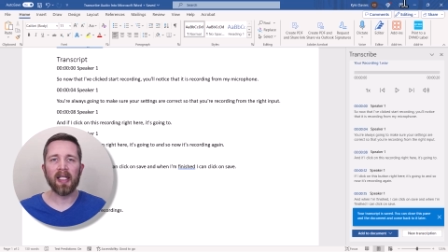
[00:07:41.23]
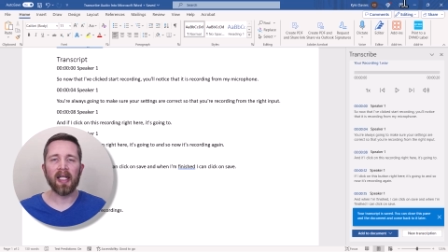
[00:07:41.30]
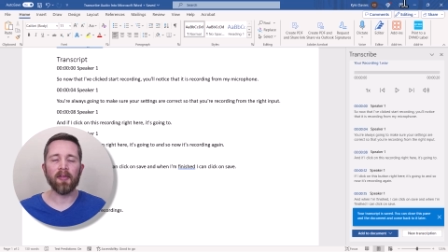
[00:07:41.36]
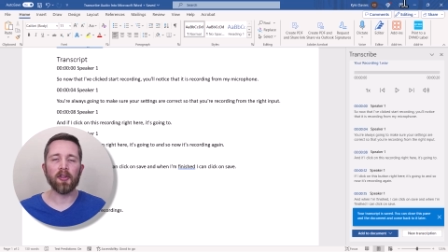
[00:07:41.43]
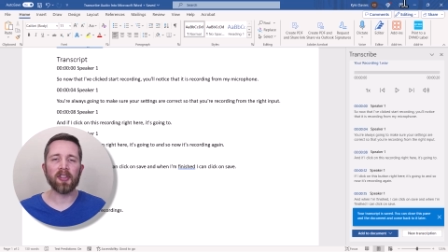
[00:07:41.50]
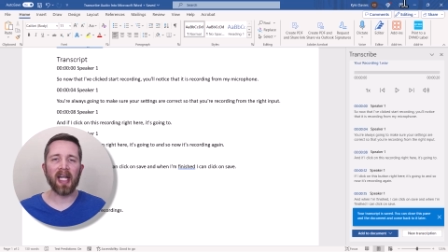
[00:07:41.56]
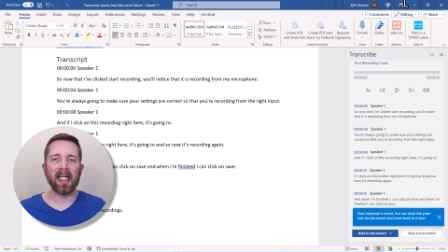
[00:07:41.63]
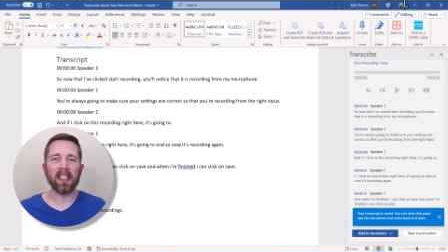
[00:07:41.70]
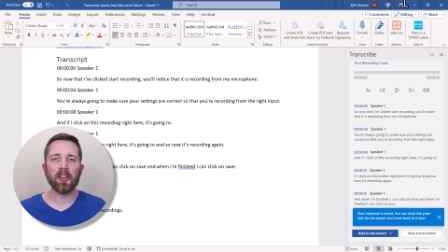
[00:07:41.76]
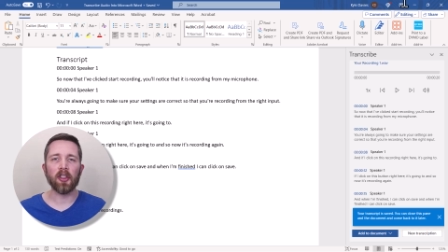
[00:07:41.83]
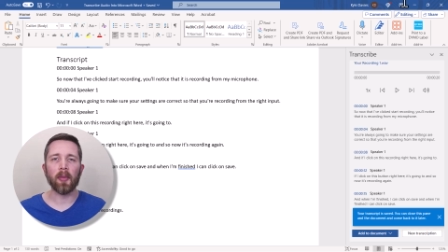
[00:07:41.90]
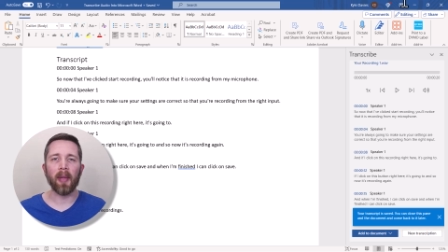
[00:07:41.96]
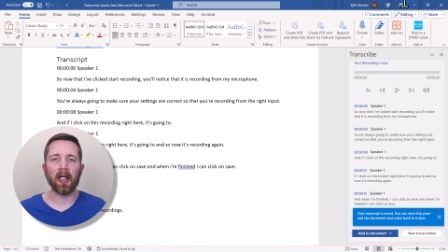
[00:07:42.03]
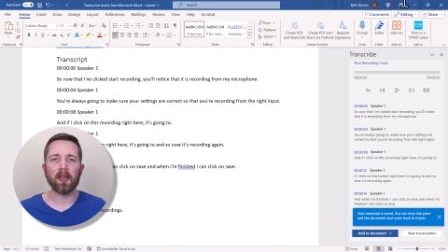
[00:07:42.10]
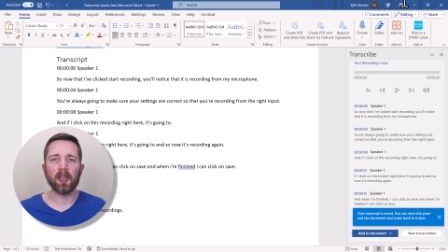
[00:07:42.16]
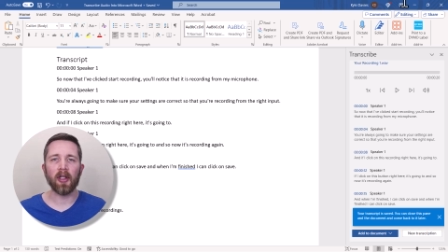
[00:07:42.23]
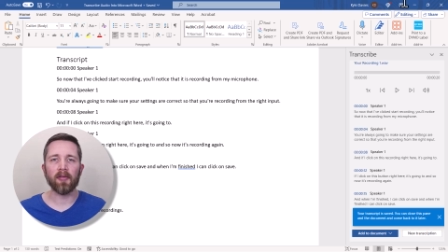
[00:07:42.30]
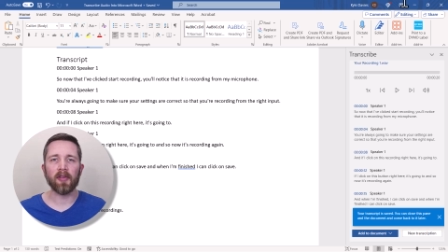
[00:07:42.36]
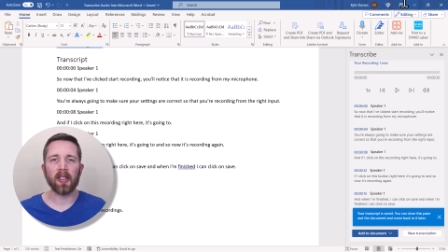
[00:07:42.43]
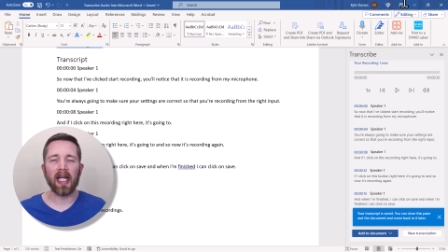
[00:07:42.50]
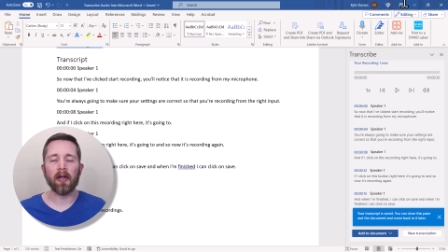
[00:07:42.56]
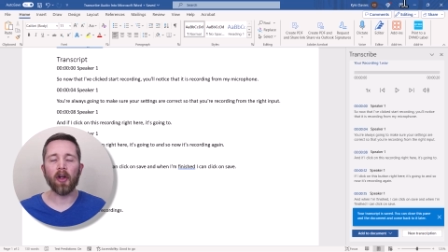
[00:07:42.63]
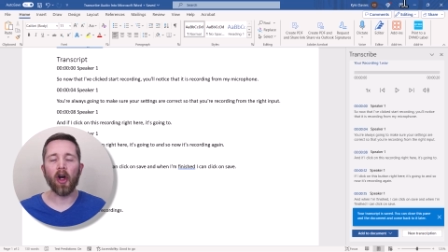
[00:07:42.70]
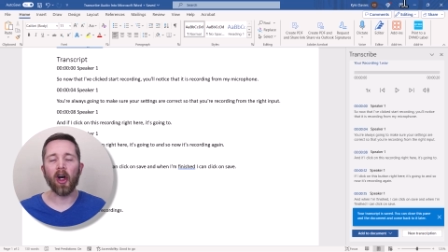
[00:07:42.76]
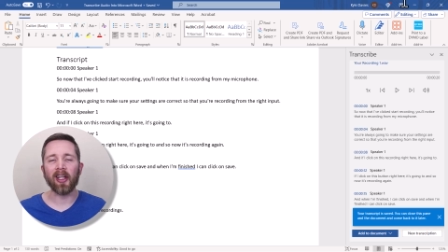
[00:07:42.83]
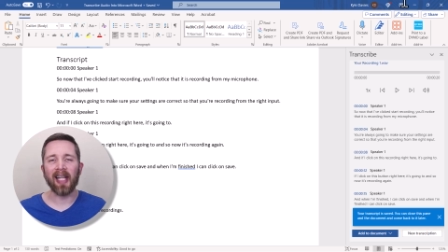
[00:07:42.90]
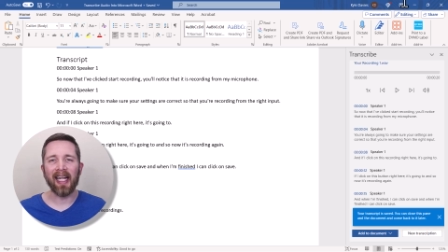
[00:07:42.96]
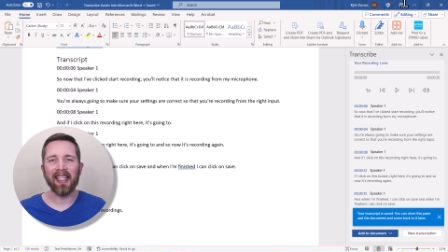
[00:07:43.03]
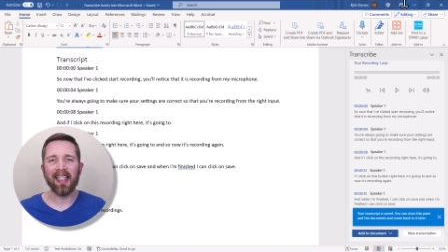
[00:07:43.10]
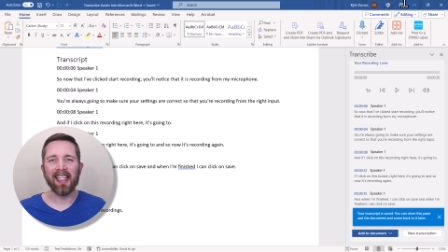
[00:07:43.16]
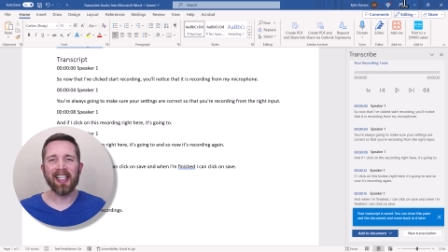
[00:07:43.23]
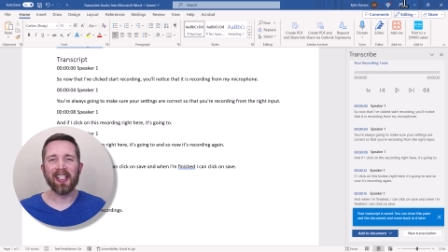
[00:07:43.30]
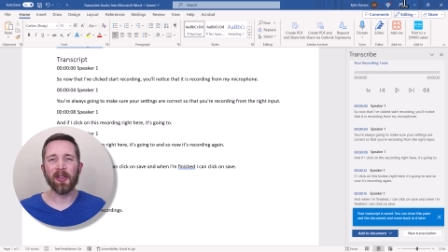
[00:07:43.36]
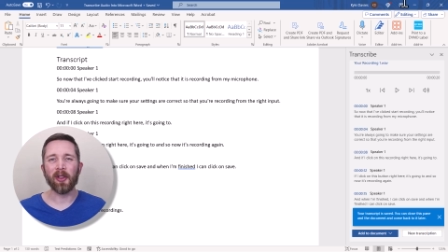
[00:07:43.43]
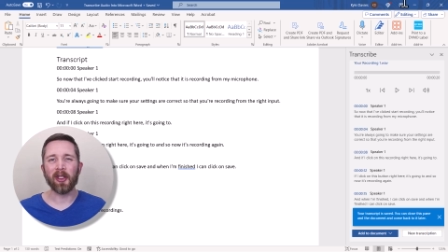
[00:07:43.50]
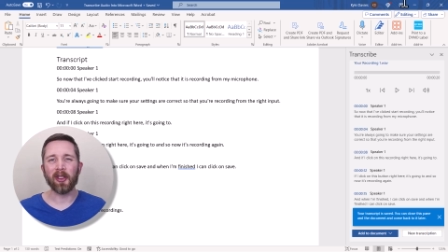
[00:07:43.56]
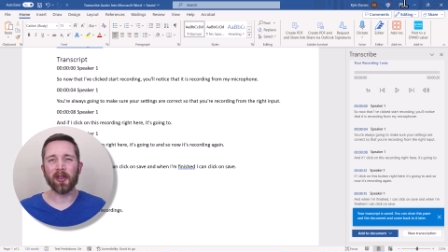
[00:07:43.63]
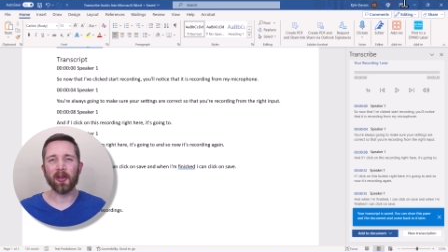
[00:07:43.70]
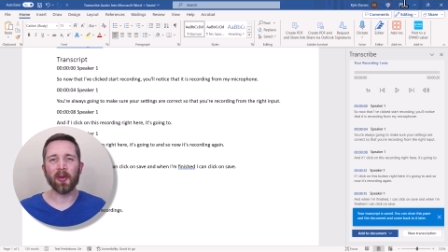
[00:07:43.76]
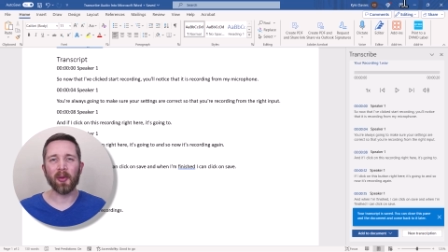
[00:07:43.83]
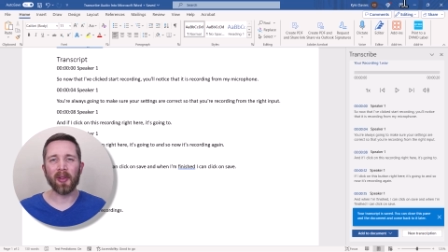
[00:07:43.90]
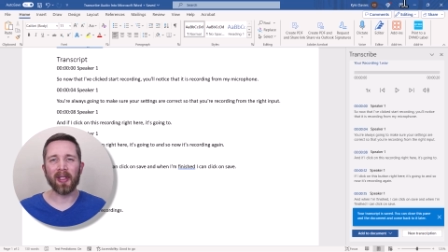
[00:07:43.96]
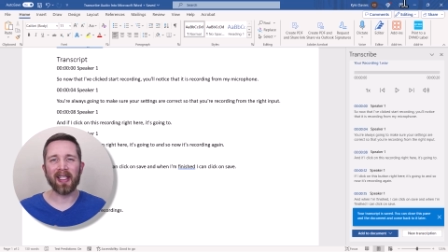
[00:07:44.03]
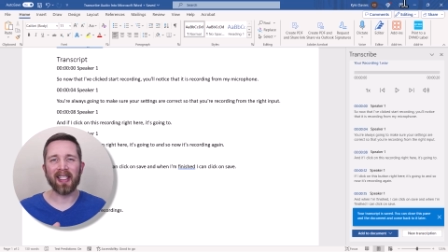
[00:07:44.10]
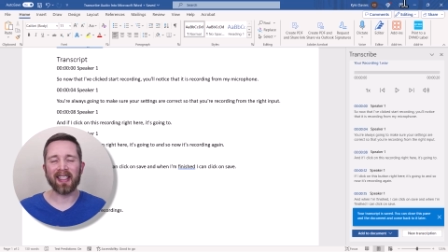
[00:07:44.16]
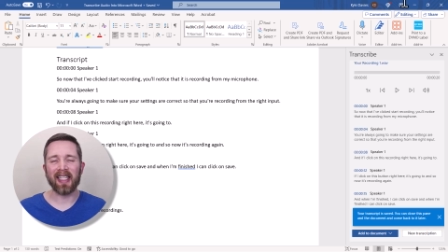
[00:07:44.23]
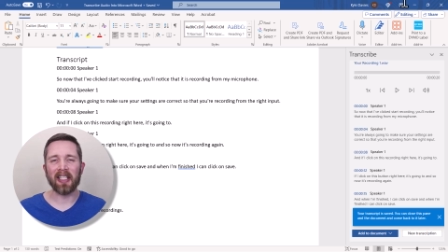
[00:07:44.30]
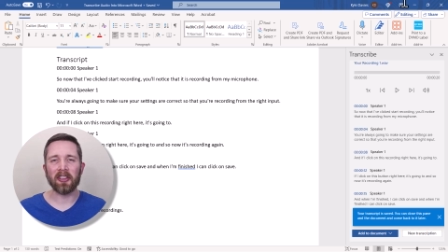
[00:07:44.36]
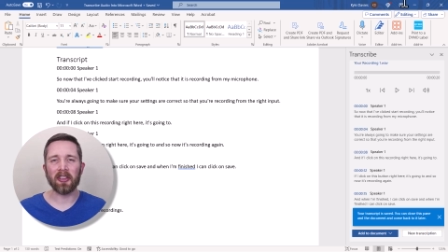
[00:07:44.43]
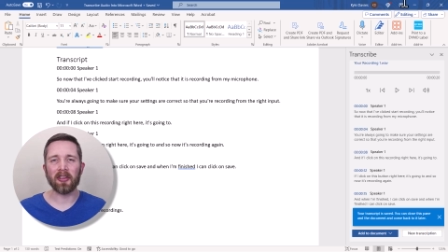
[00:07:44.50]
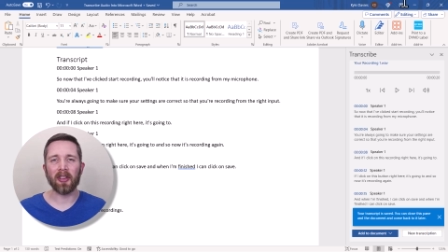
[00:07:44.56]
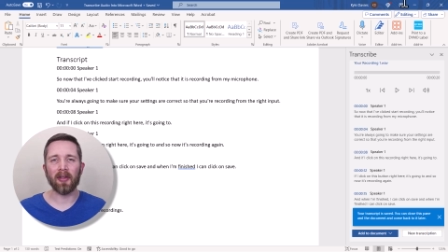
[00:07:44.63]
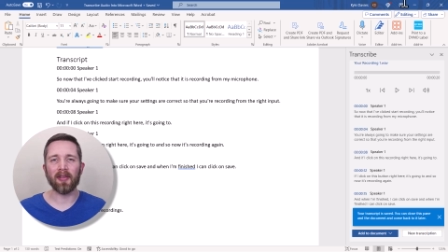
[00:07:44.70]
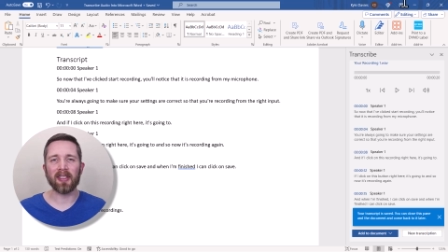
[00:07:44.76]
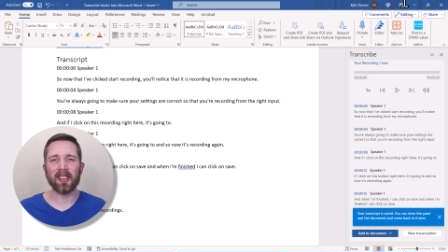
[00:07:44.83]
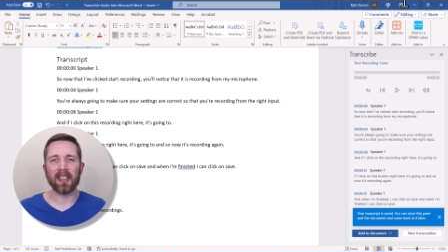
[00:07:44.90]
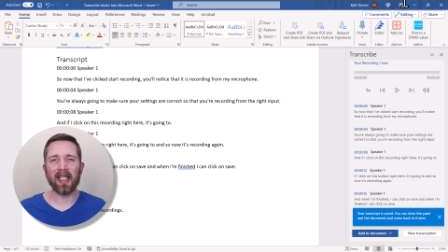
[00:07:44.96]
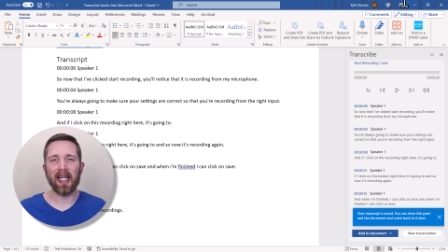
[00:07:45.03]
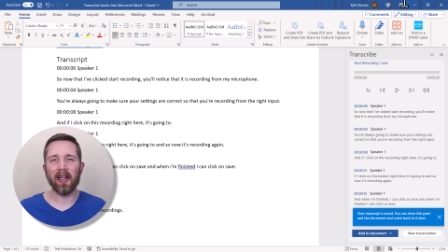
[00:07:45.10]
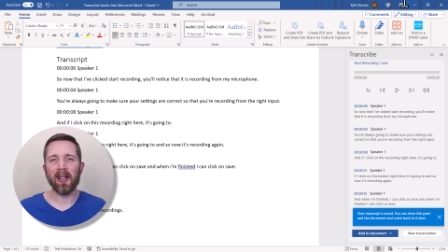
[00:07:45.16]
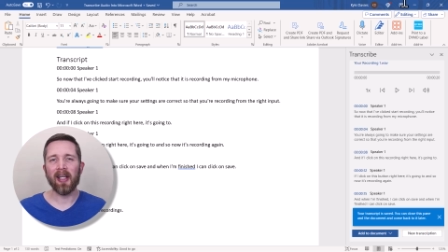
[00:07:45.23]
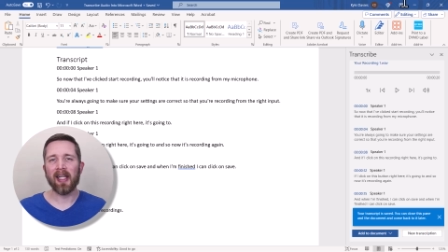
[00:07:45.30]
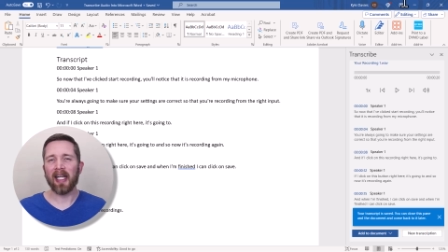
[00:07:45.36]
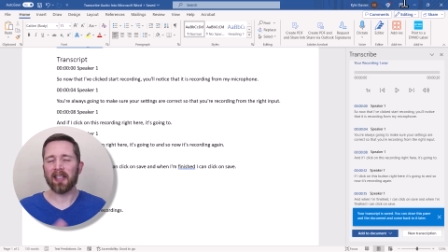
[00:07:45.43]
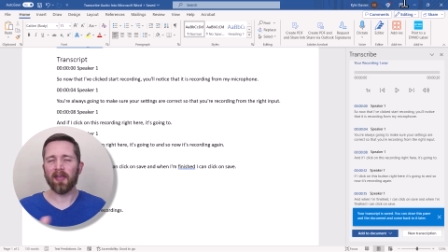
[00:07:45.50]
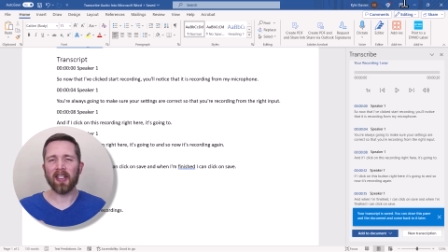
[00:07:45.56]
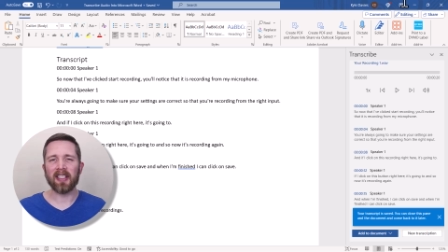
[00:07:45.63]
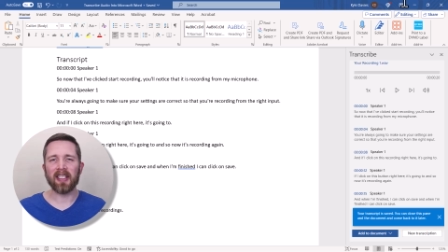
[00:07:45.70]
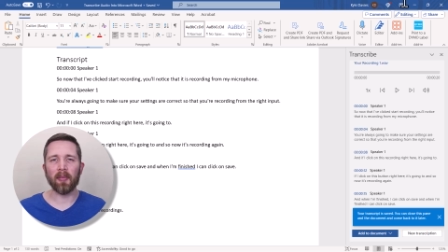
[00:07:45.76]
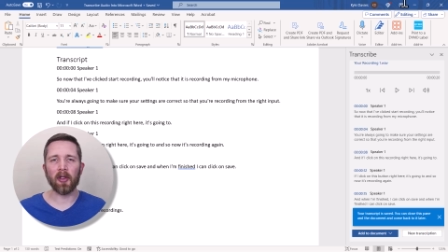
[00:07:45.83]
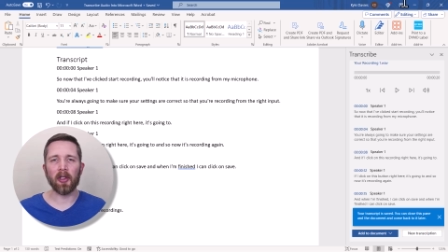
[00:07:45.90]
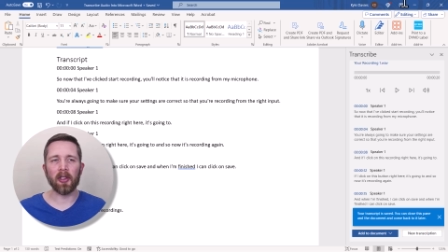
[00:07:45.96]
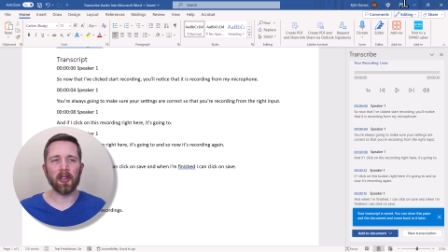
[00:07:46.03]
If you sign into your Microsoft account online, you can do the dictation service there. It's very similar.